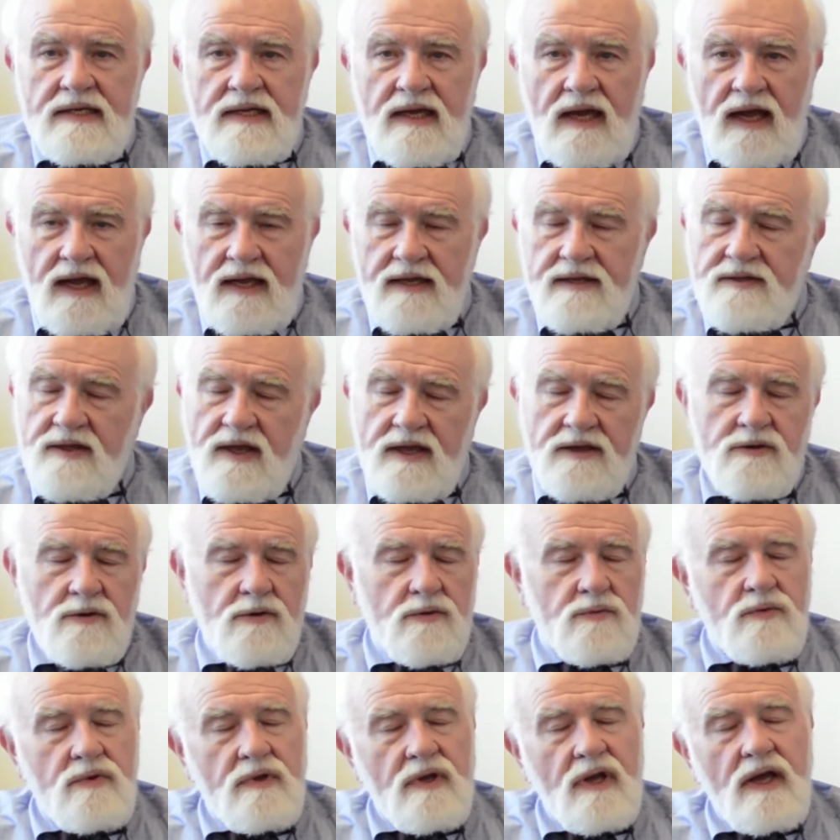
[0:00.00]
Hi, thank
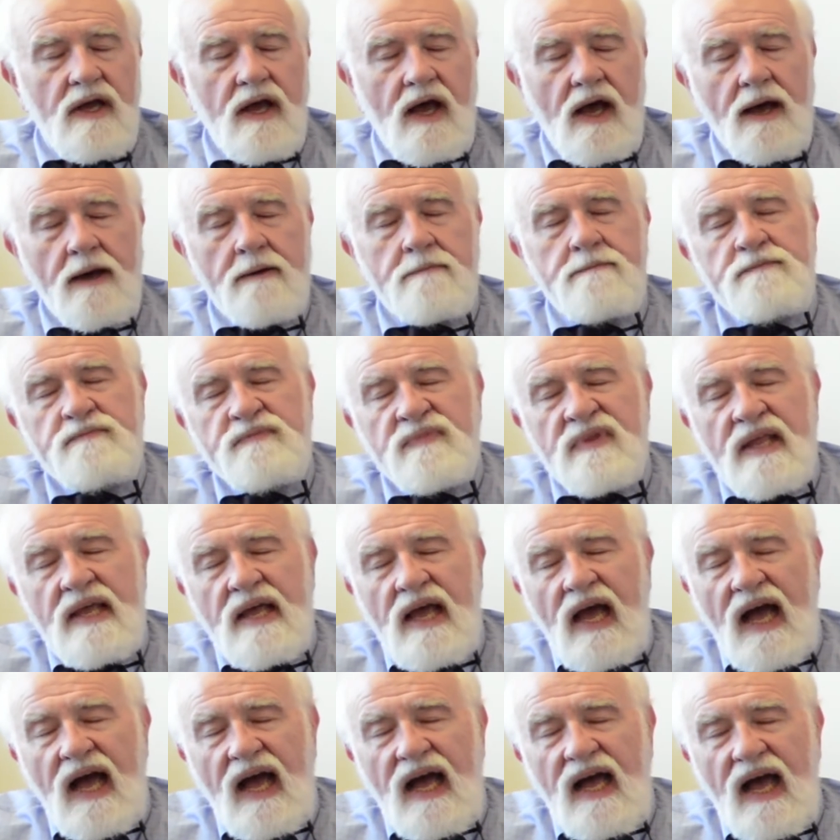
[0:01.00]
you.
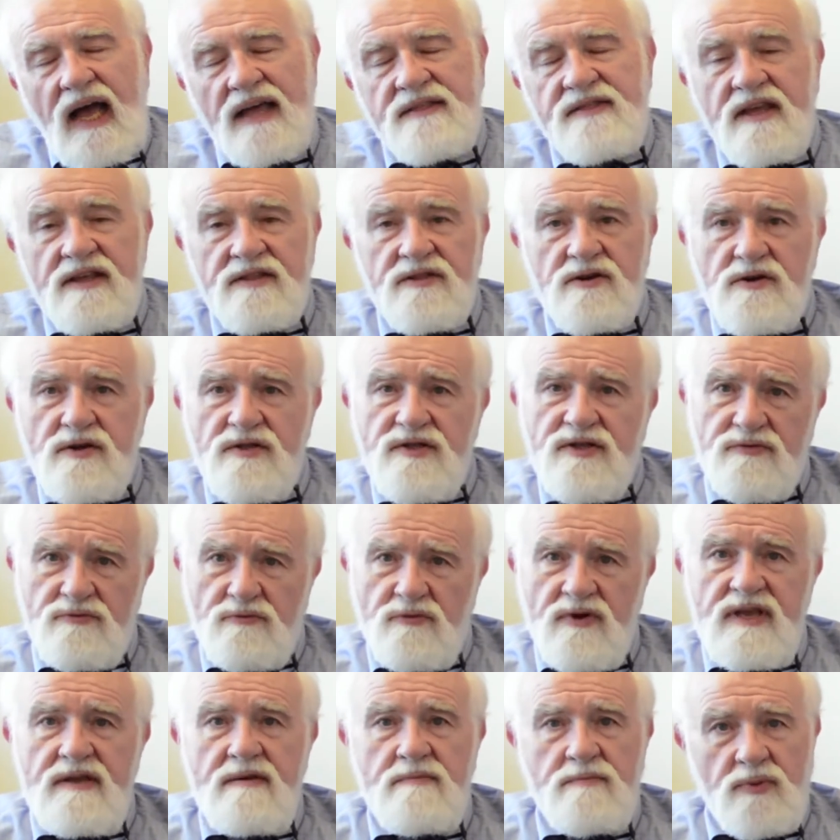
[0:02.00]
I think there are
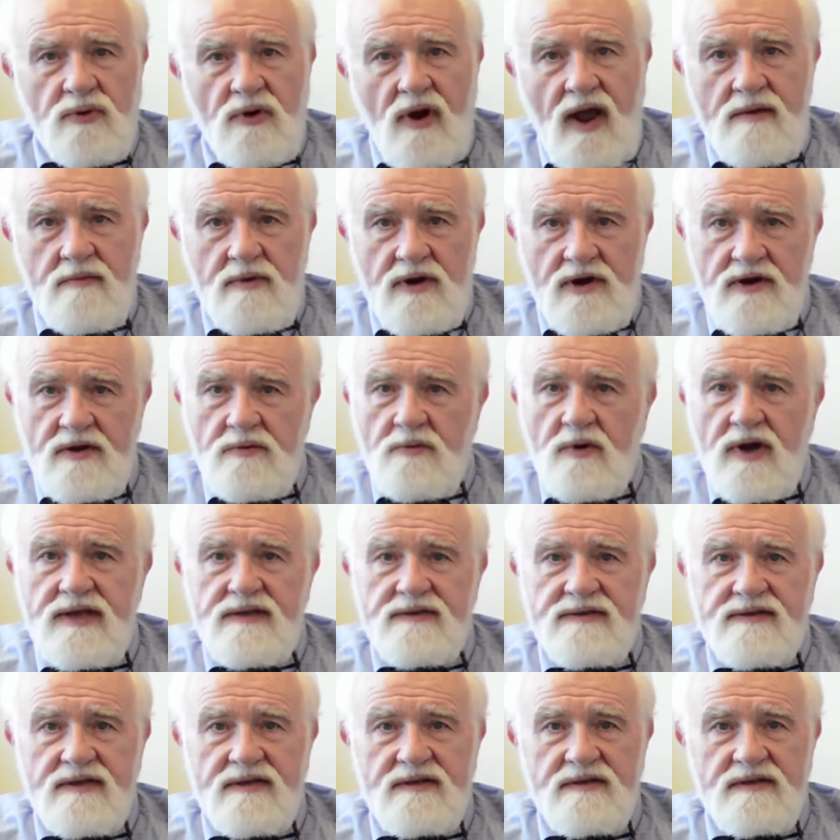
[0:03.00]
three primary
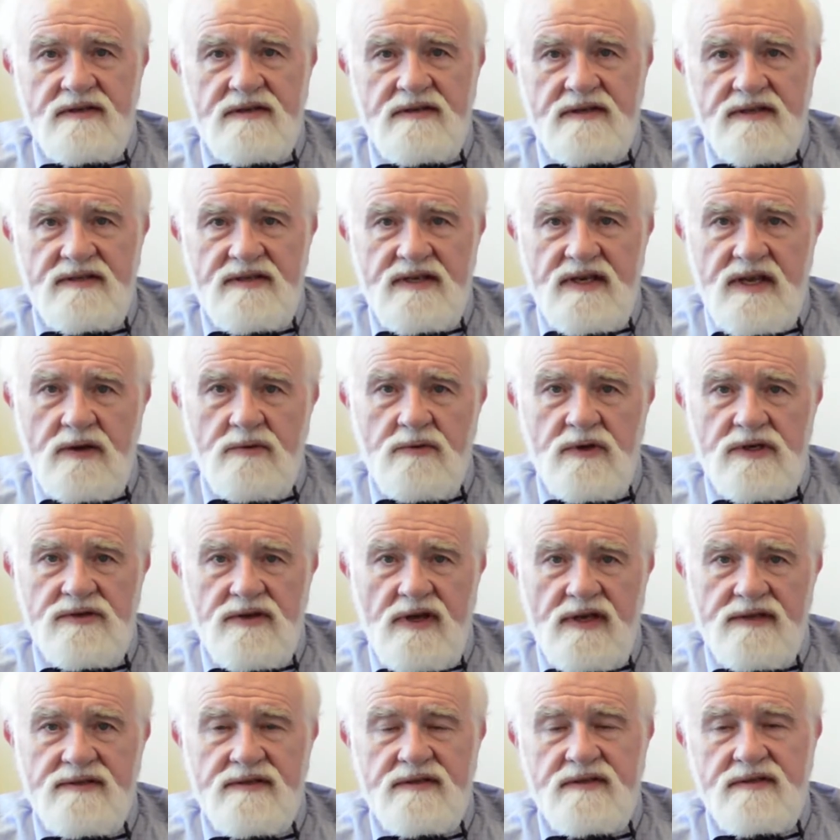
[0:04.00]
ways that distinguish
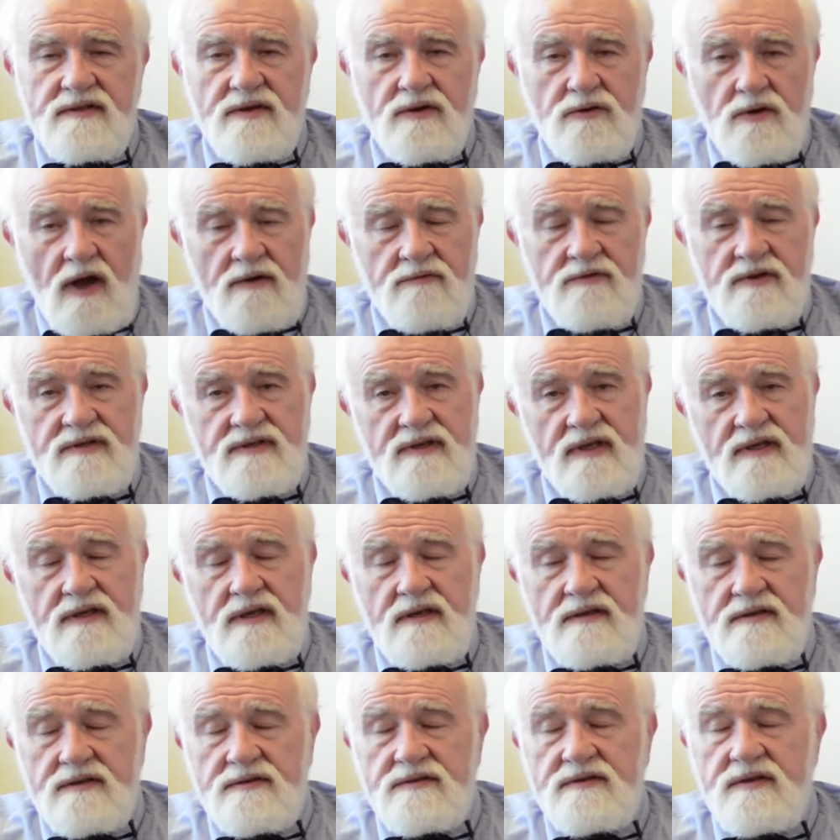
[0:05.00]
us. There are obviously
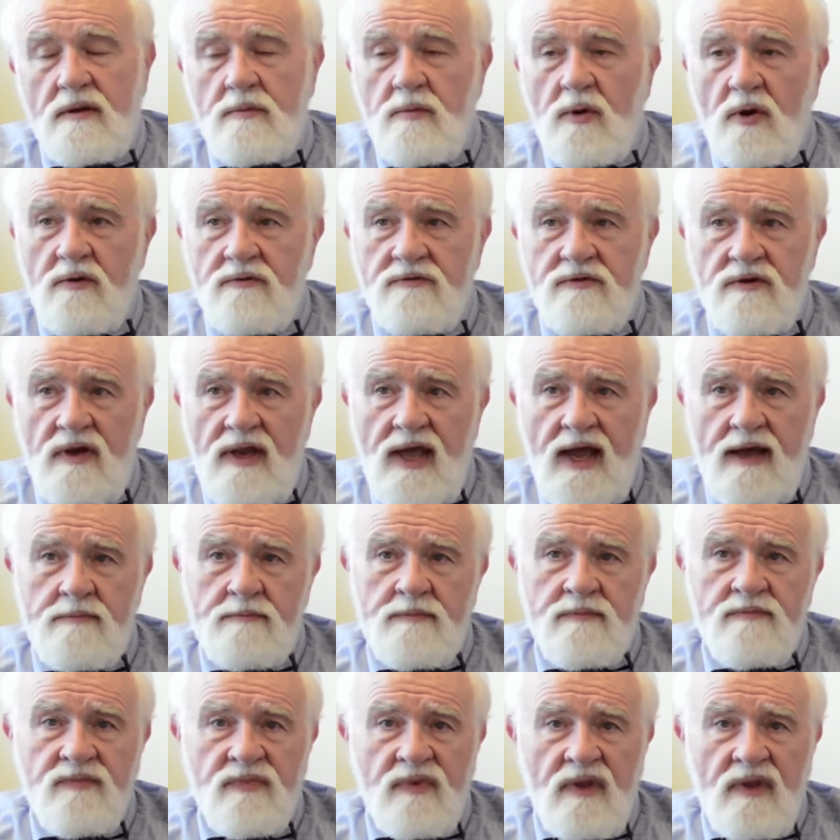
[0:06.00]
some overlap.